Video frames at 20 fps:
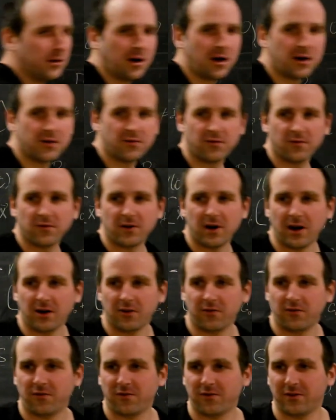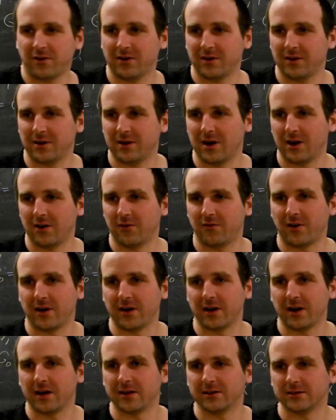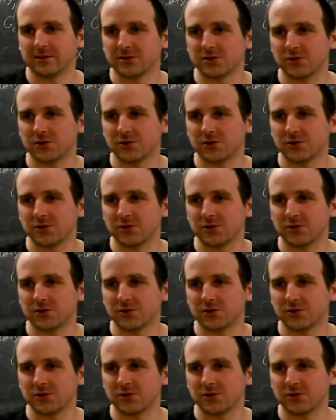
half island.